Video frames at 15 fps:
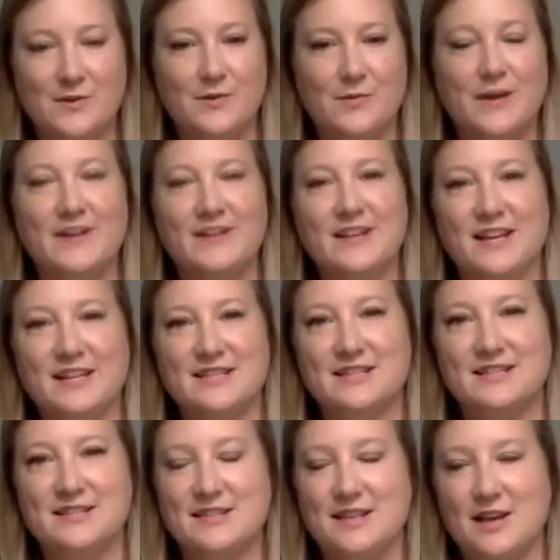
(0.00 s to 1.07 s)
the podcast
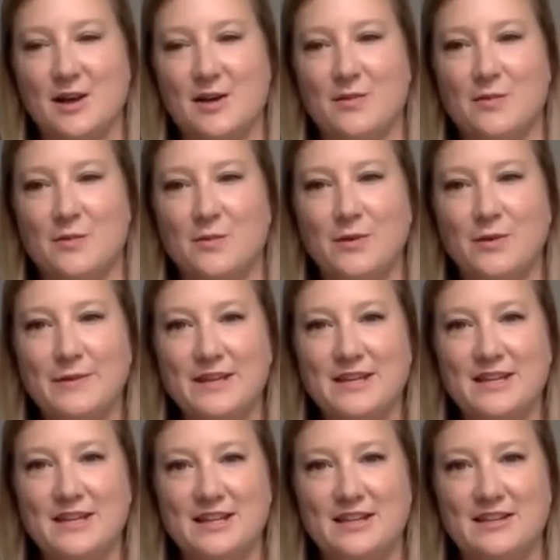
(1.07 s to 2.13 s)
is
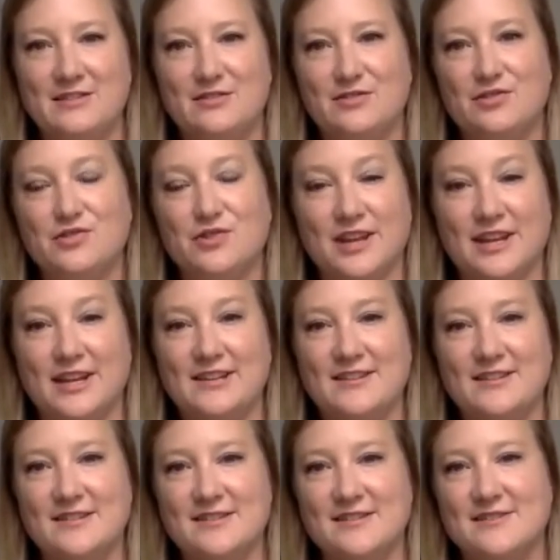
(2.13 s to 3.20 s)
Women in Trade,
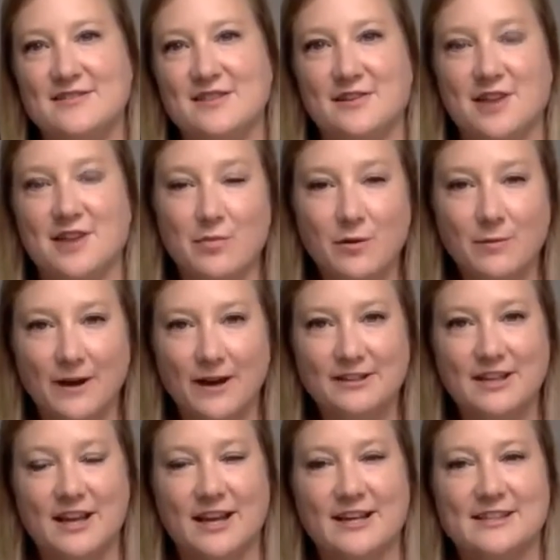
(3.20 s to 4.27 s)
and it's on Apple
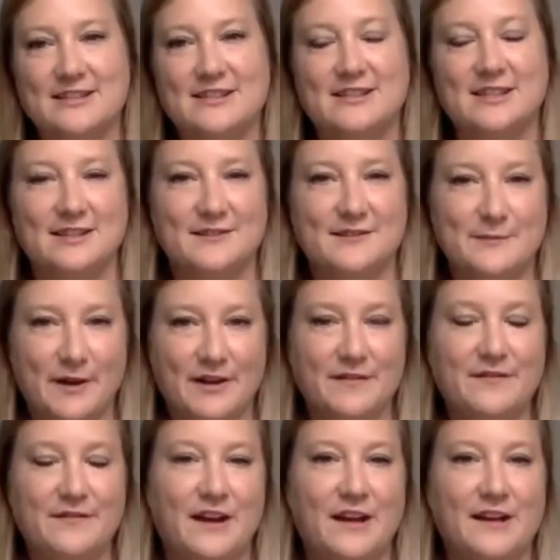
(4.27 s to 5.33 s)
Podcasts and
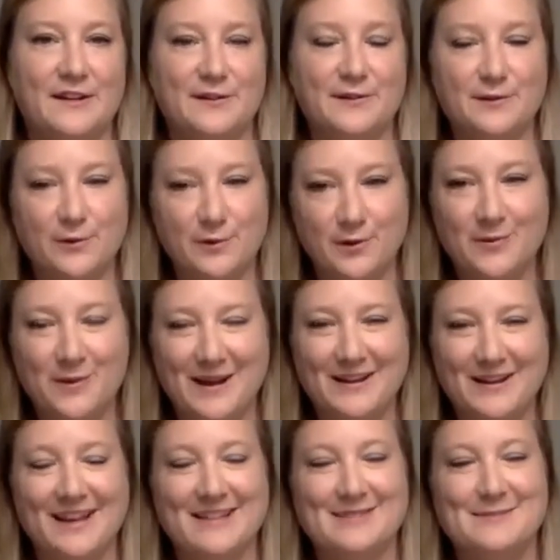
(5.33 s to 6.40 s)
Spotify and Google
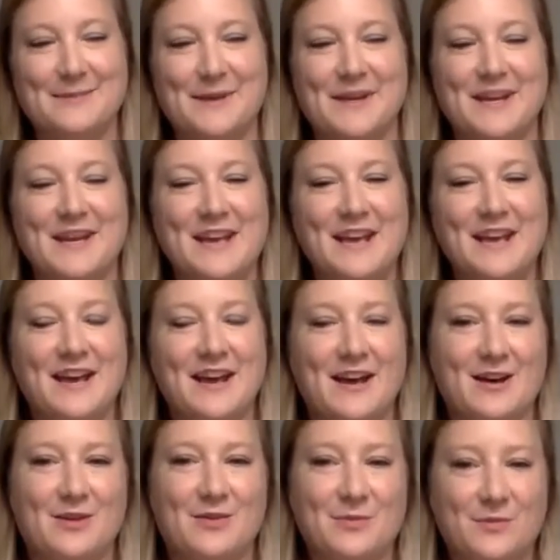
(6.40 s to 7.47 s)
Podcasts, but
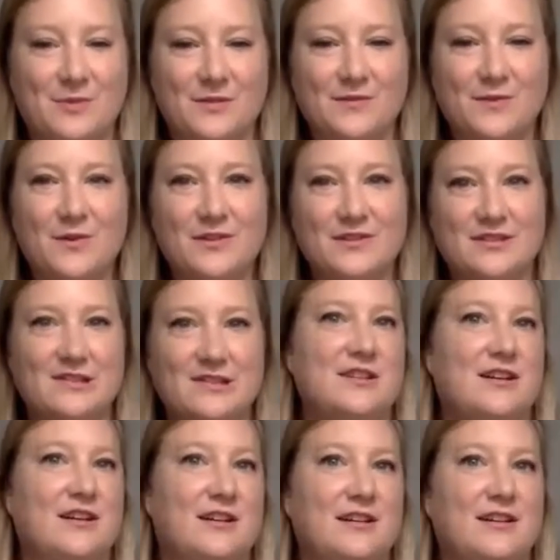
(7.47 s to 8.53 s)
it focuses
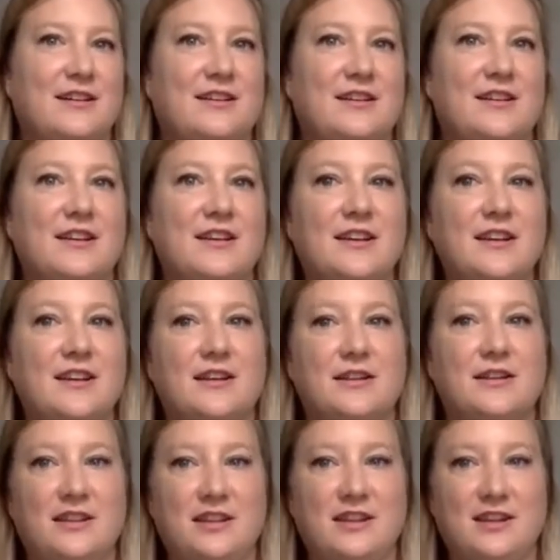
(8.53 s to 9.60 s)
on
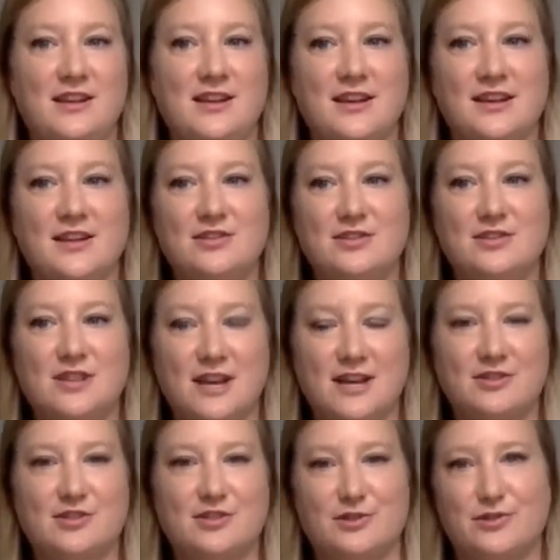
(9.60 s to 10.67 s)
the
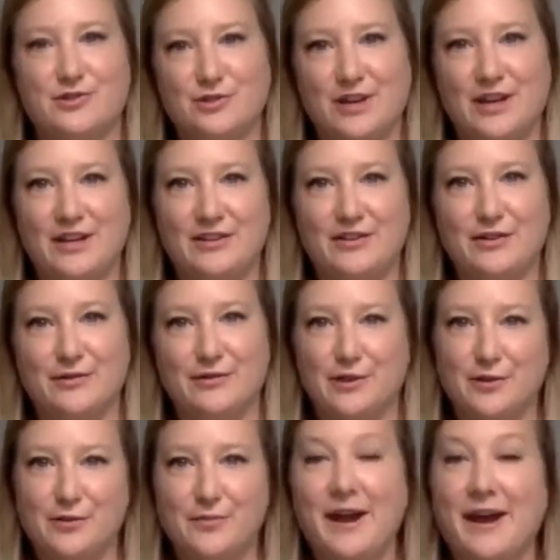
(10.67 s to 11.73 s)
international trade
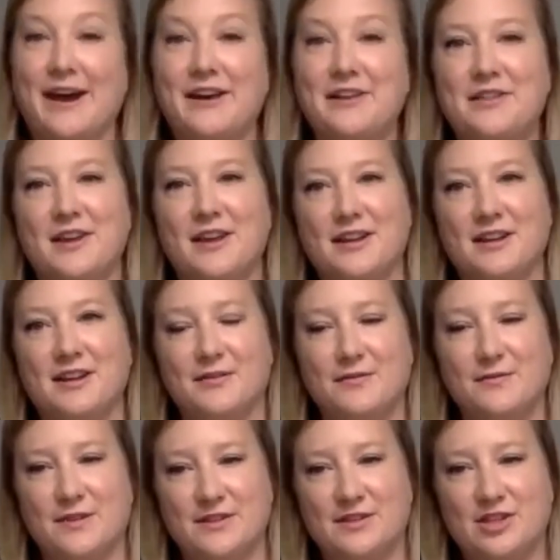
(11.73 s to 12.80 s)
career path, and
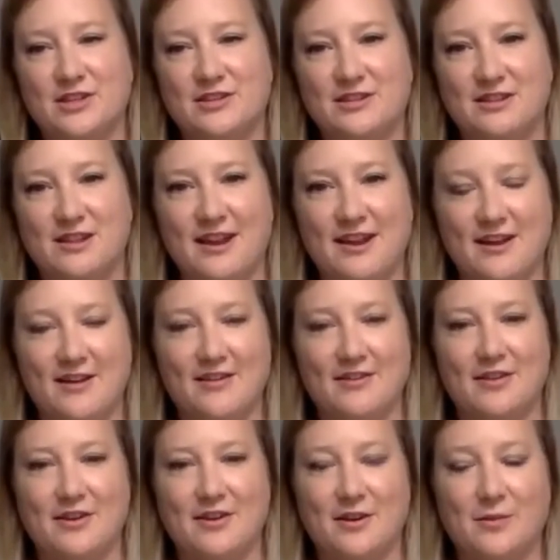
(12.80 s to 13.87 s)
it sheds a light on
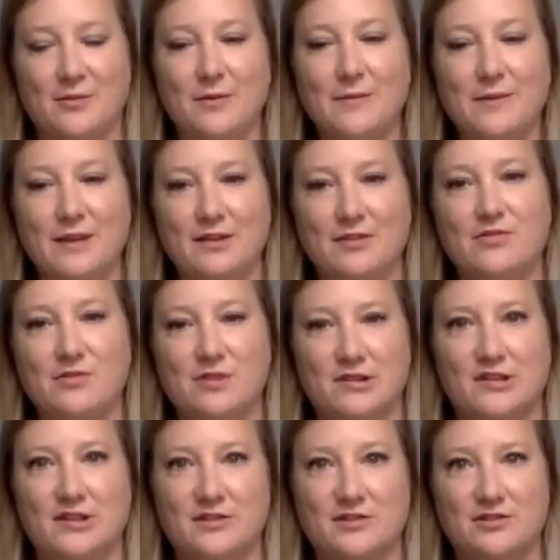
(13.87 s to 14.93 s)
the women who are
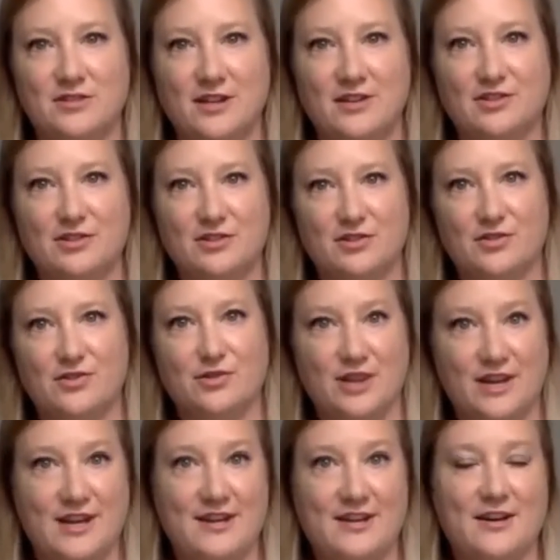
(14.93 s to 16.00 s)
in international
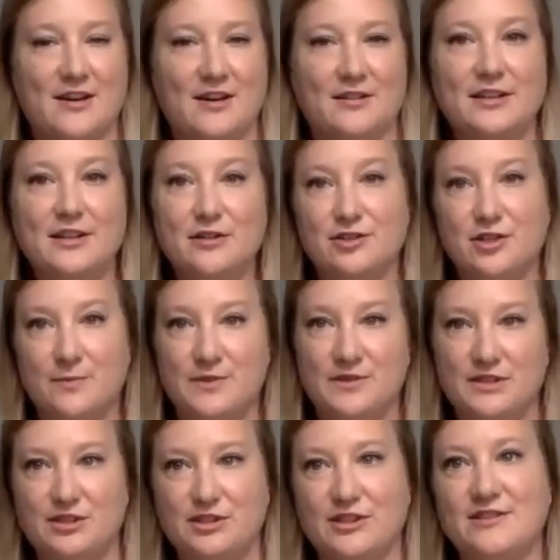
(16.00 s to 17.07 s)
trade leadership
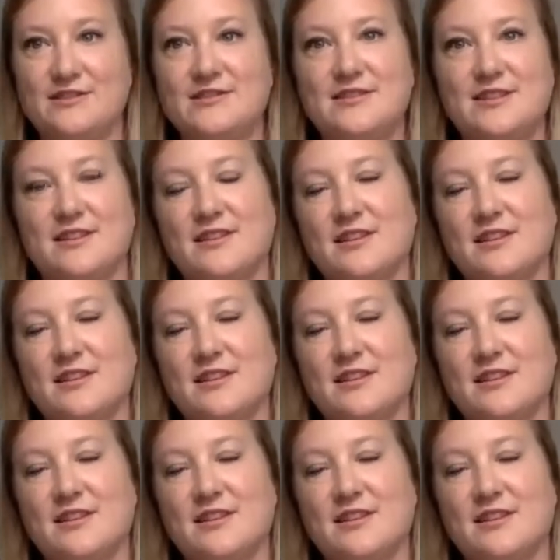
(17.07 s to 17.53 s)
positions and